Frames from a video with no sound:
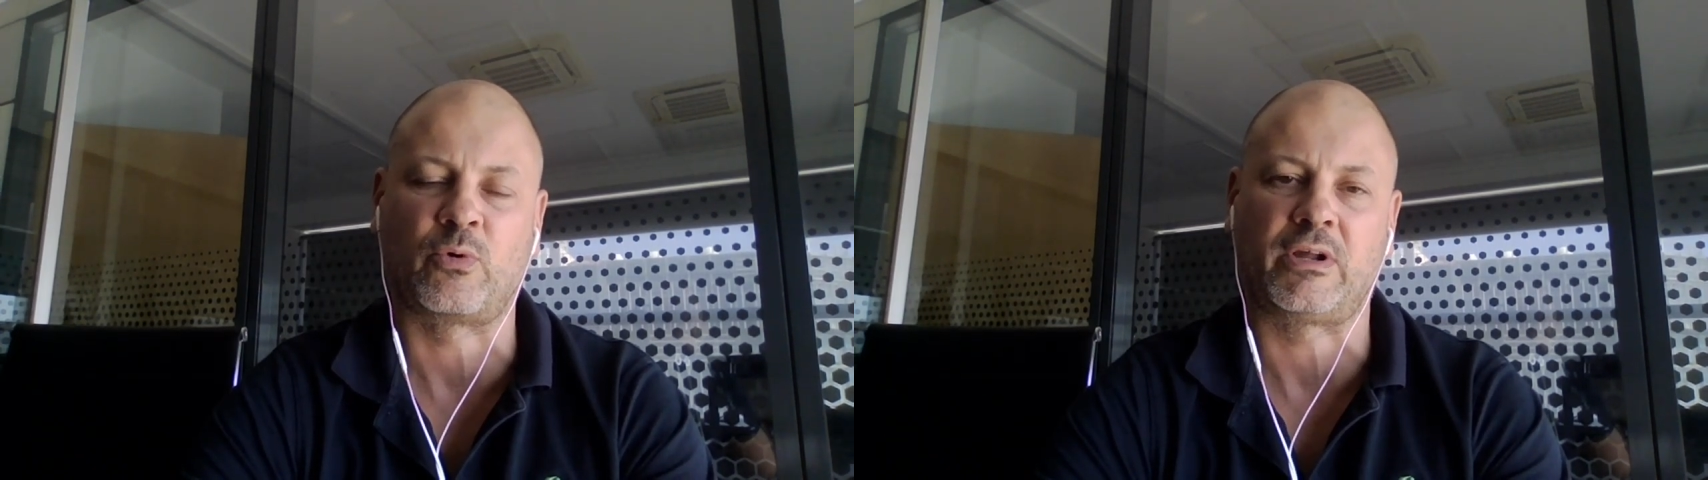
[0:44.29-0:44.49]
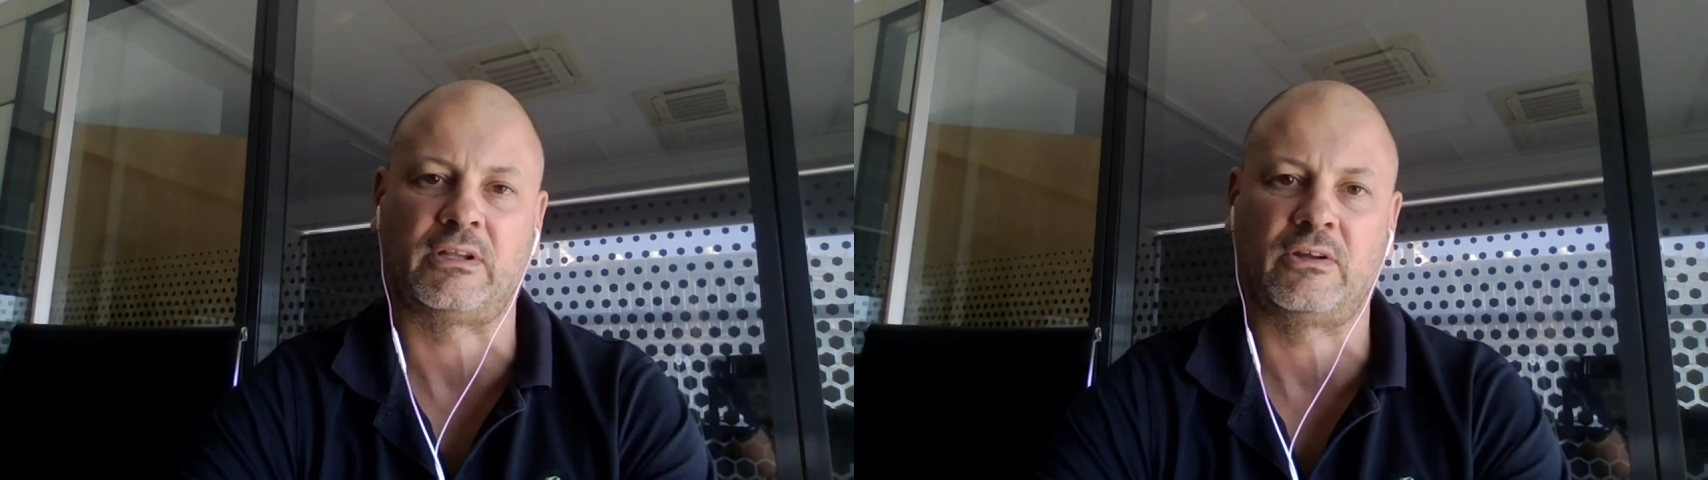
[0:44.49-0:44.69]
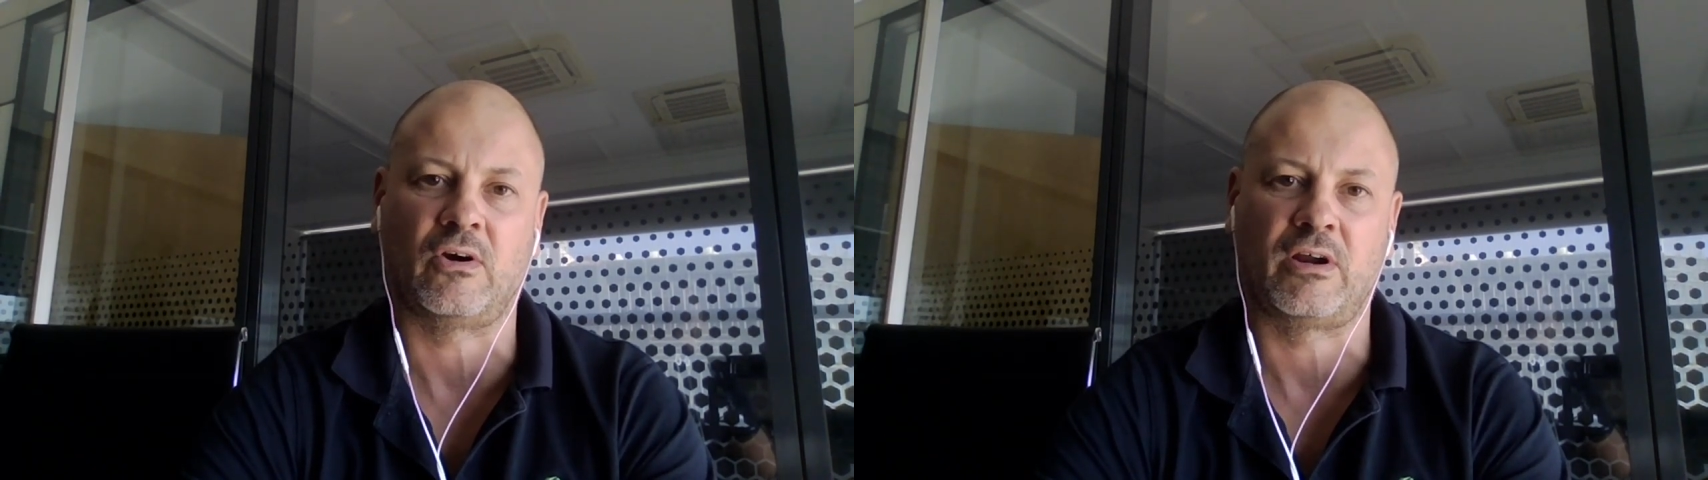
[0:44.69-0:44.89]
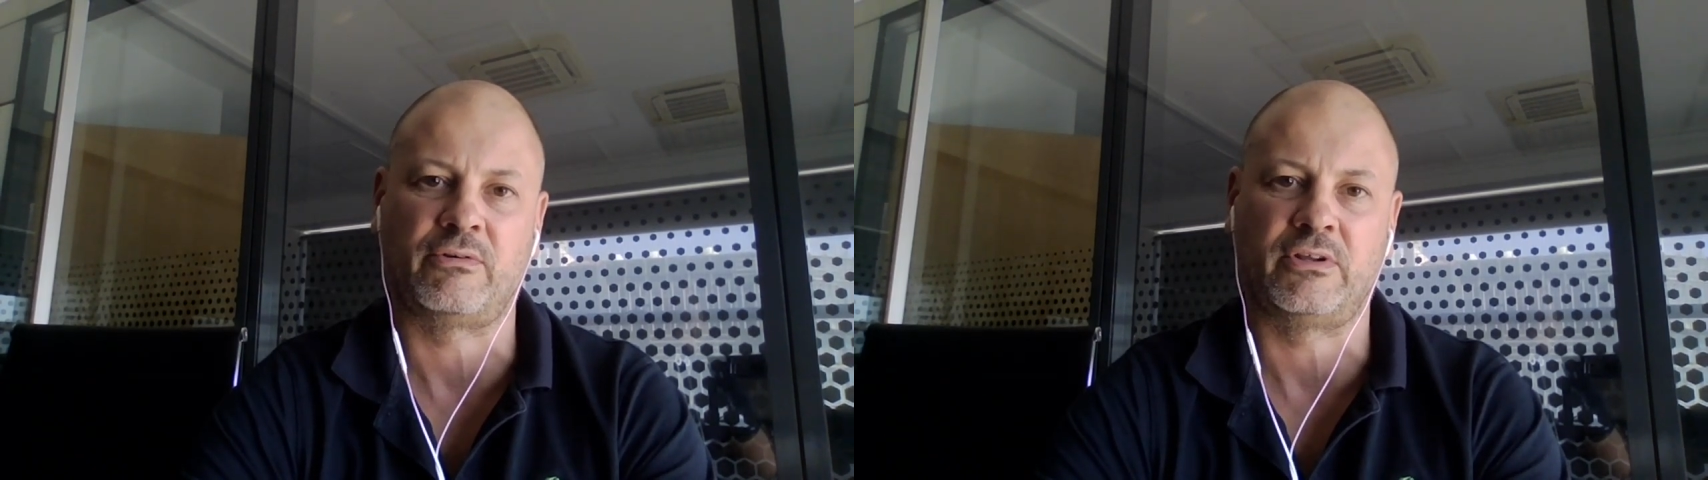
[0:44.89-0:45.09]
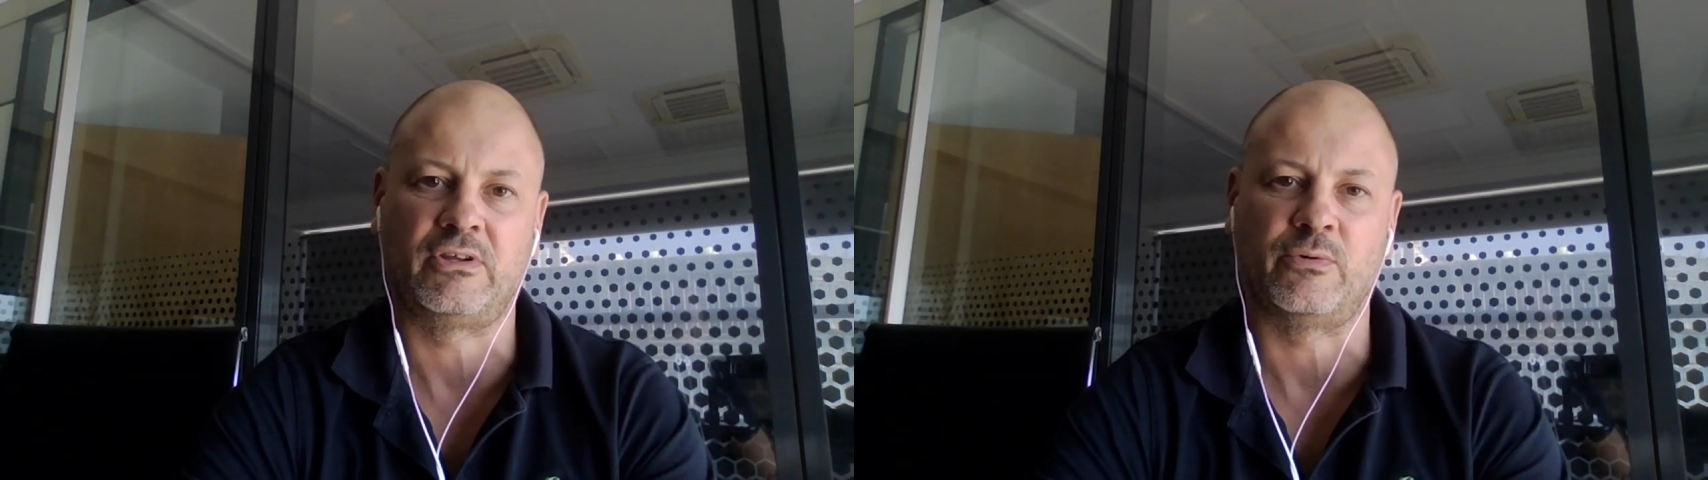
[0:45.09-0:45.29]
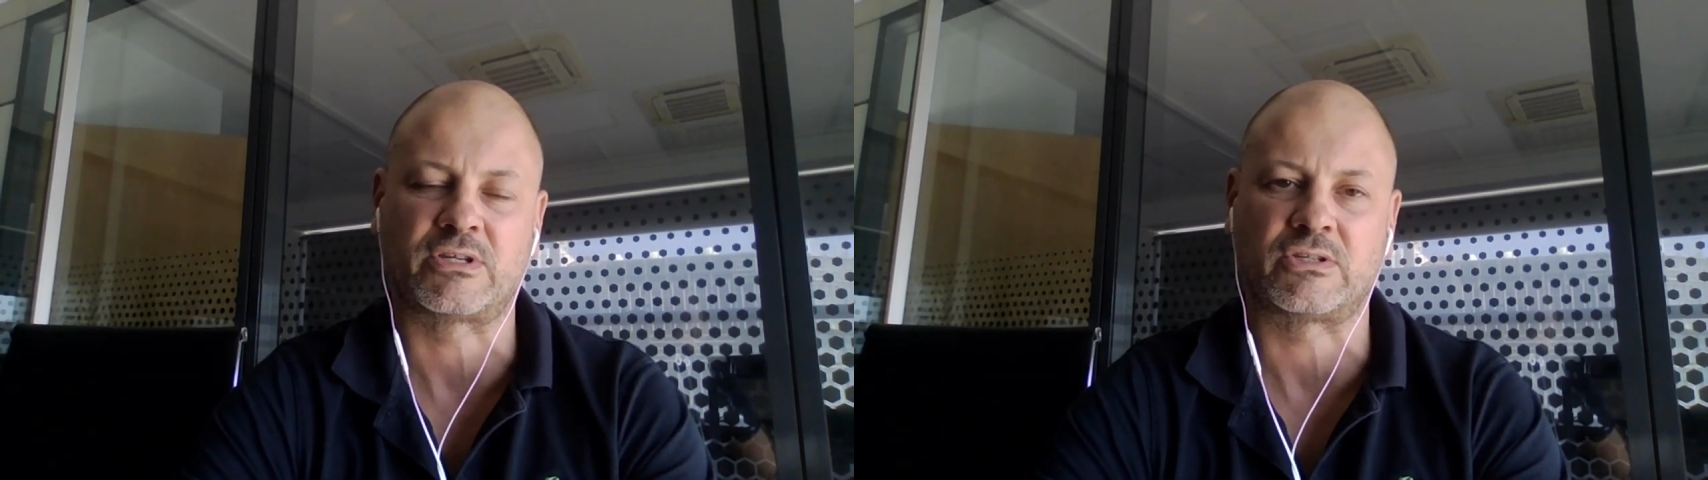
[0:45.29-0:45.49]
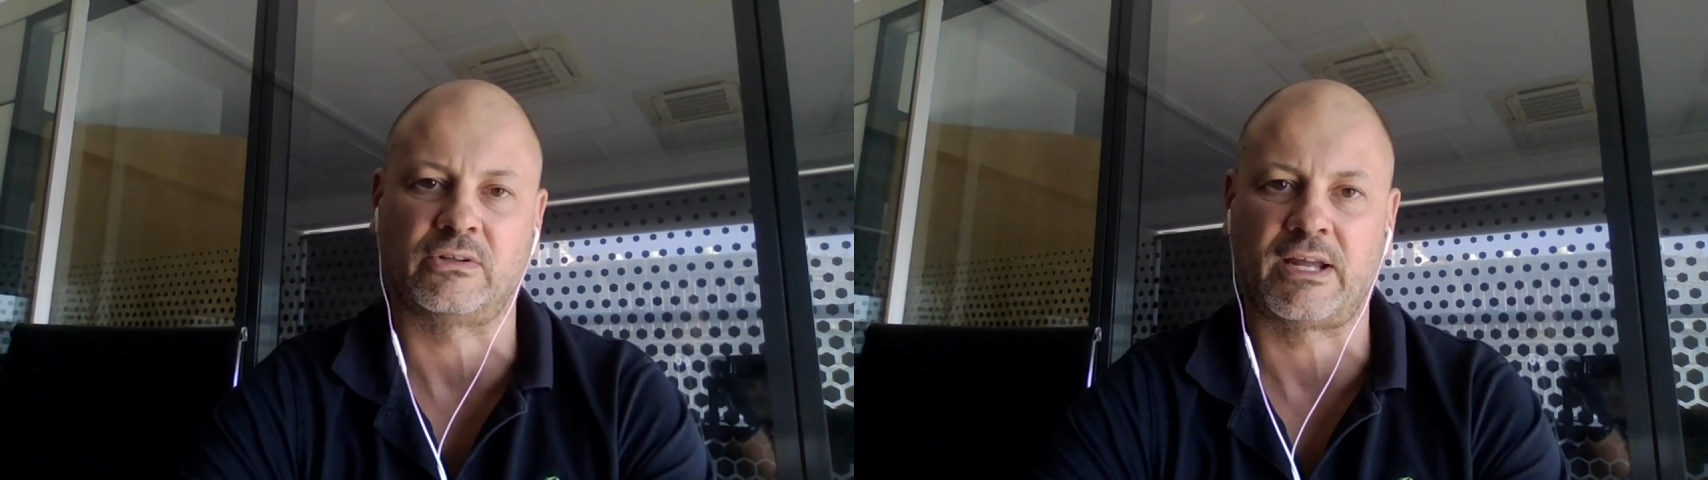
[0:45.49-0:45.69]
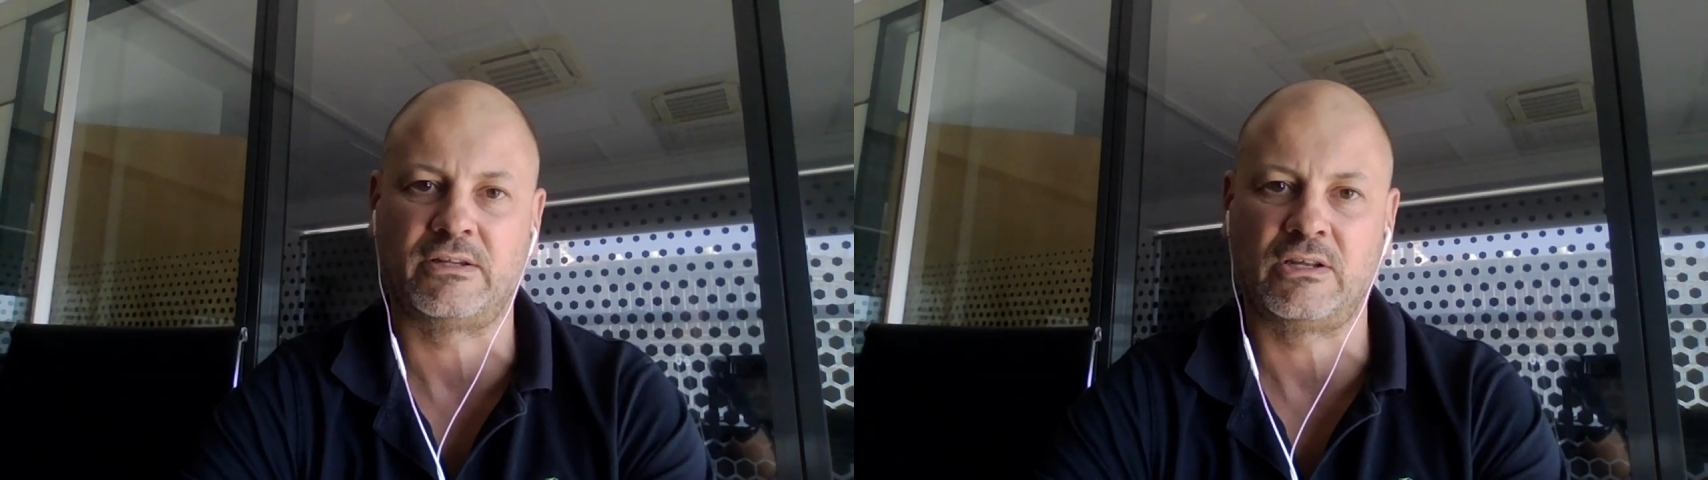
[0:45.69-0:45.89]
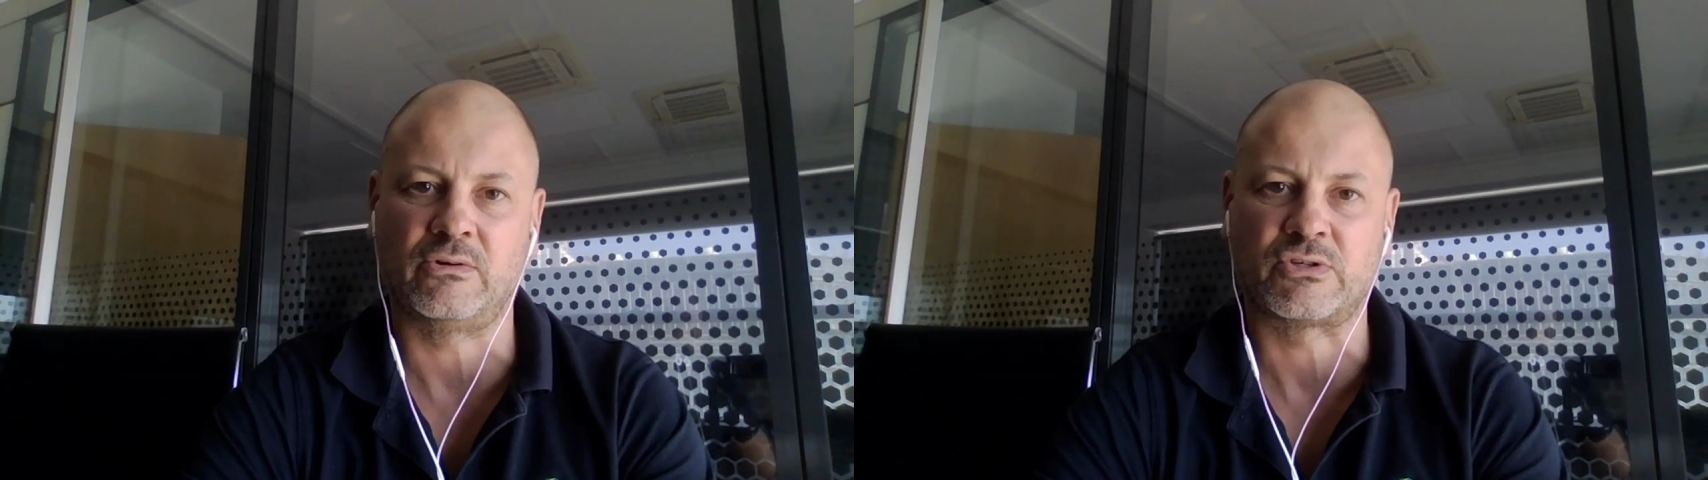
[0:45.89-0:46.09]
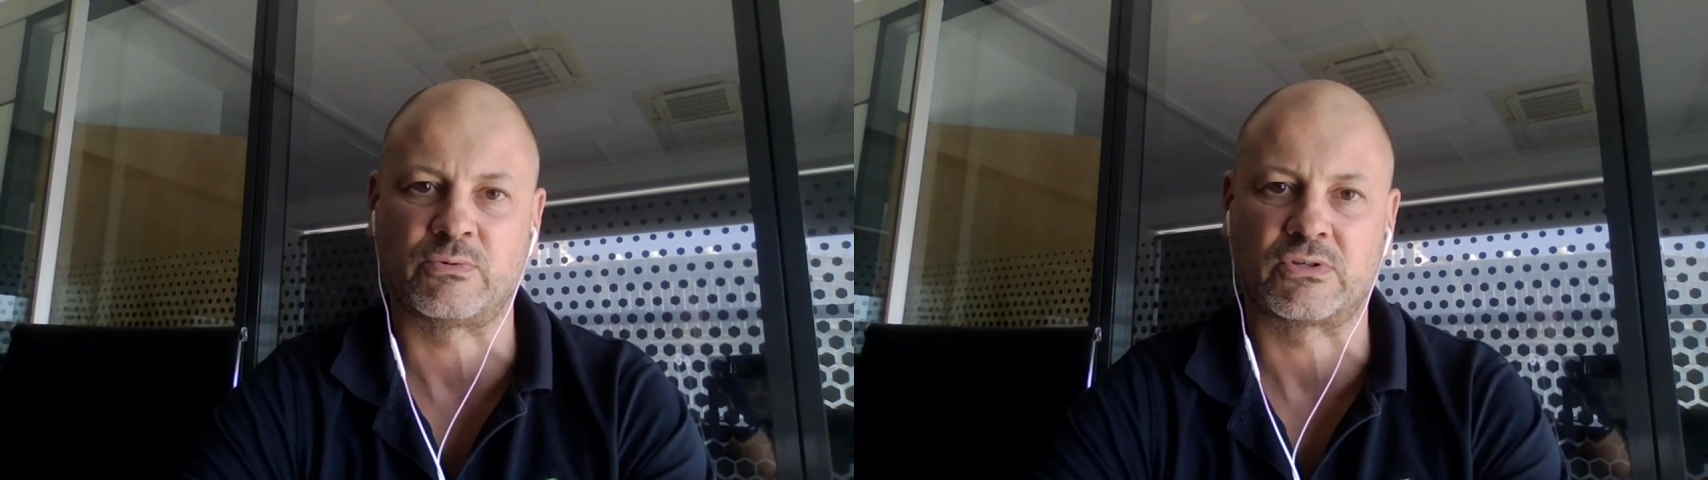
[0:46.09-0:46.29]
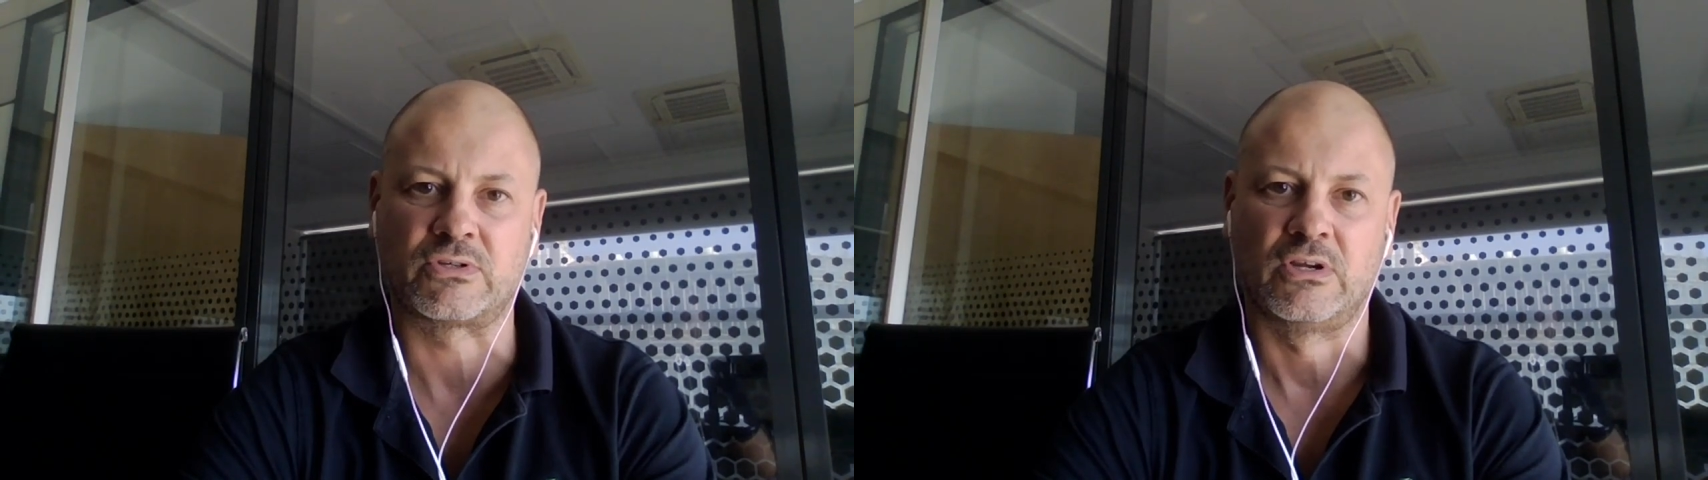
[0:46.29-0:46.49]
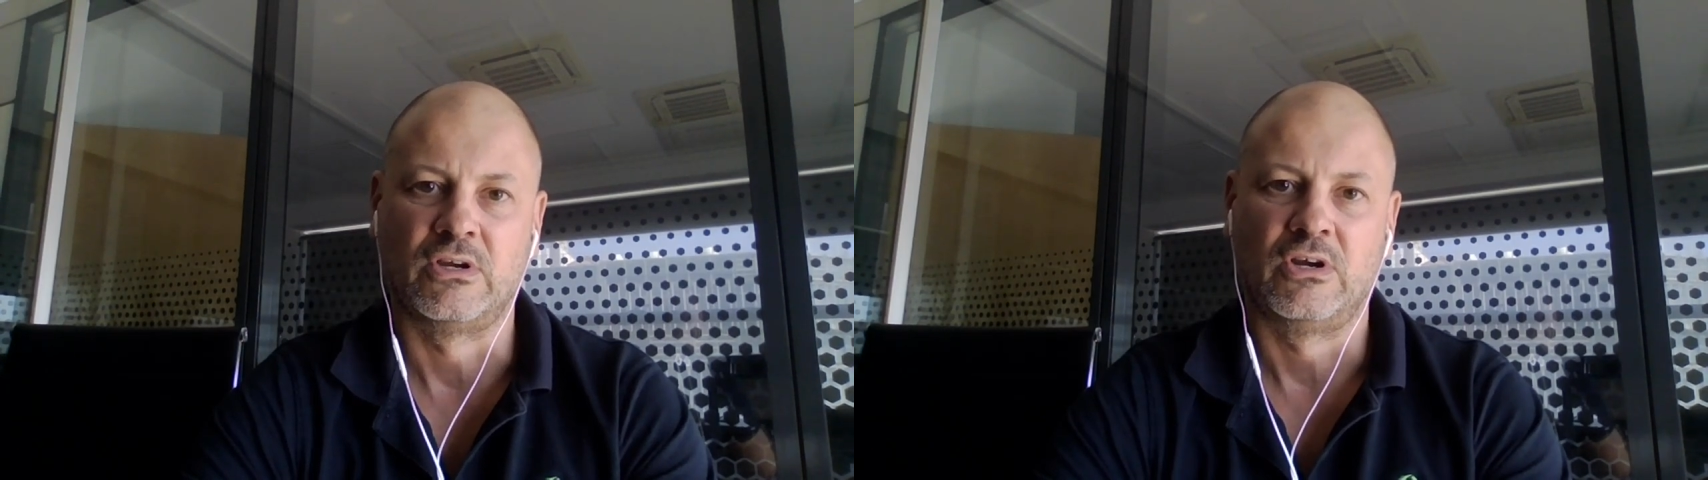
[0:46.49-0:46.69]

quickly higher in the US dollar and yields was